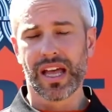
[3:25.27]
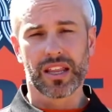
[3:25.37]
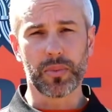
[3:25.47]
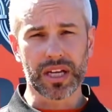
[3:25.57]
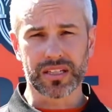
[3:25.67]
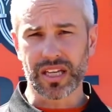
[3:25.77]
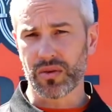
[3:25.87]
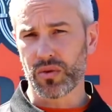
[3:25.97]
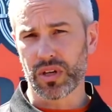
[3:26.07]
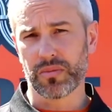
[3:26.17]
The biggest thing
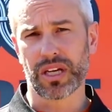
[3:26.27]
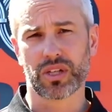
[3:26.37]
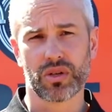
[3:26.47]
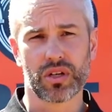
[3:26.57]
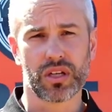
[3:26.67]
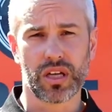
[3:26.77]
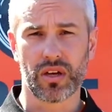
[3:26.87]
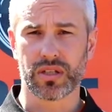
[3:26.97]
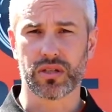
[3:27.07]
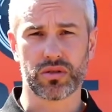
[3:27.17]
we want to make sure you
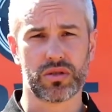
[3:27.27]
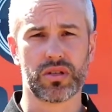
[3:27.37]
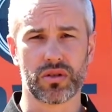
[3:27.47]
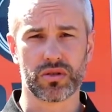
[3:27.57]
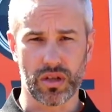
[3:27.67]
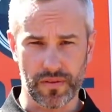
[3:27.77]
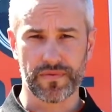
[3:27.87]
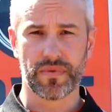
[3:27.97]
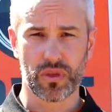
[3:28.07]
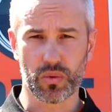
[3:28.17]
know is there's
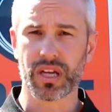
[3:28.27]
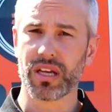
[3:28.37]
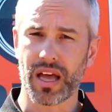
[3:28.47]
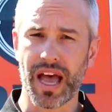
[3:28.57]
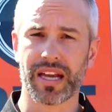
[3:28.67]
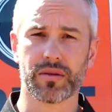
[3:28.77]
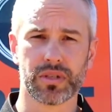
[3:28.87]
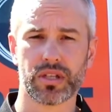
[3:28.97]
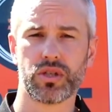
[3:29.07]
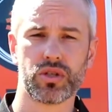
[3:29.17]
3
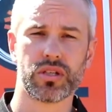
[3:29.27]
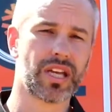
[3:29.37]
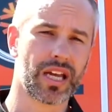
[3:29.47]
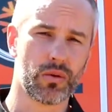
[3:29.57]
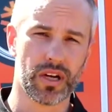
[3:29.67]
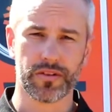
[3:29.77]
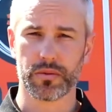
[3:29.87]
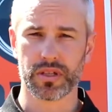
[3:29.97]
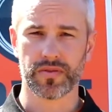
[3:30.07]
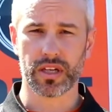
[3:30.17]
items that you should take away from
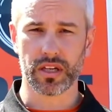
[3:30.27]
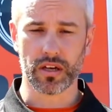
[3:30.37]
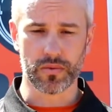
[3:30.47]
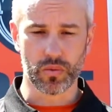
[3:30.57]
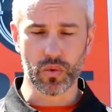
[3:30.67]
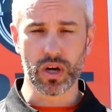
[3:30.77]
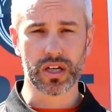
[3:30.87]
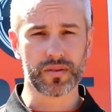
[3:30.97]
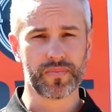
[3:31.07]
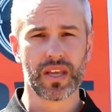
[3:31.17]
this video.
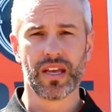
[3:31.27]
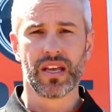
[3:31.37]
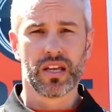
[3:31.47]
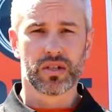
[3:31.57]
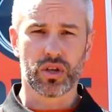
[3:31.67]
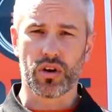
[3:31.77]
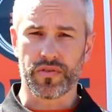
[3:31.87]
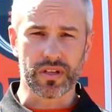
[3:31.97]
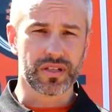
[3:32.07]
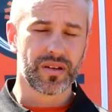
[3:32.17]
One,
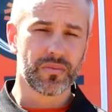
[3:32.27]
service.